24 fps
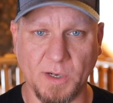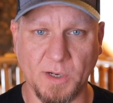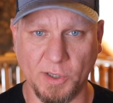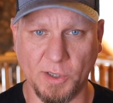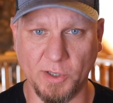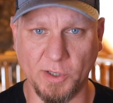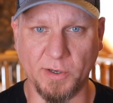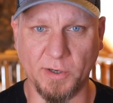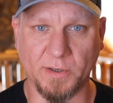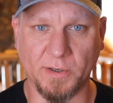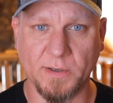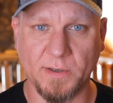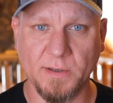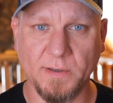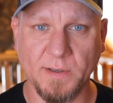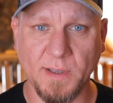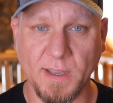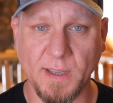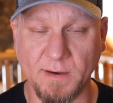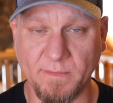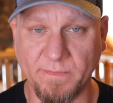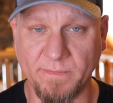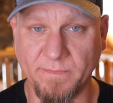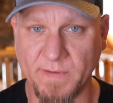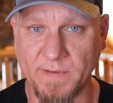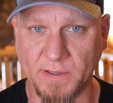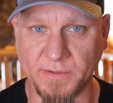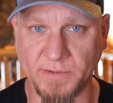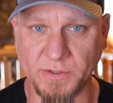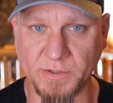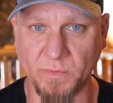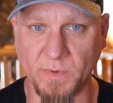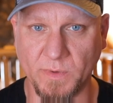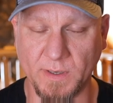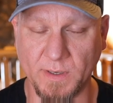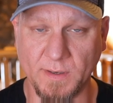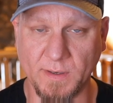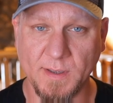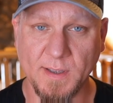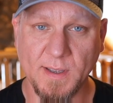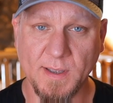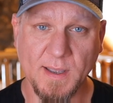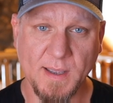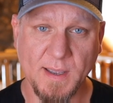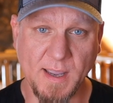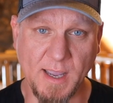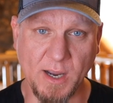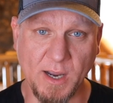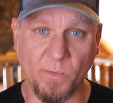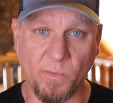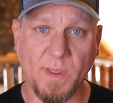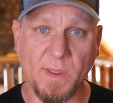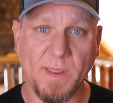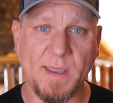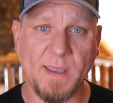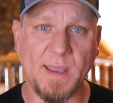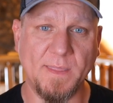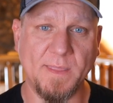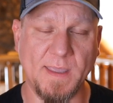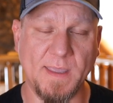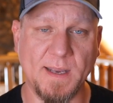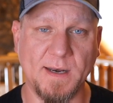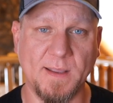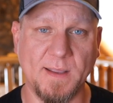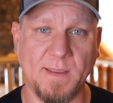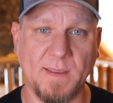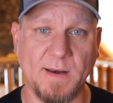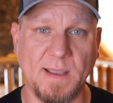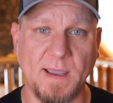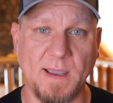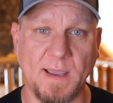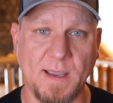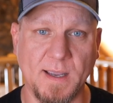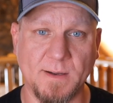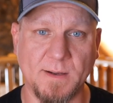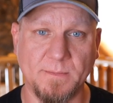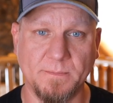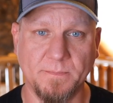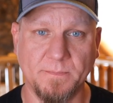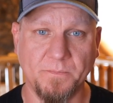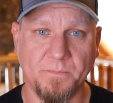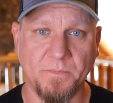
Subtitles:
look, and feel to it. And really, at the end of the day,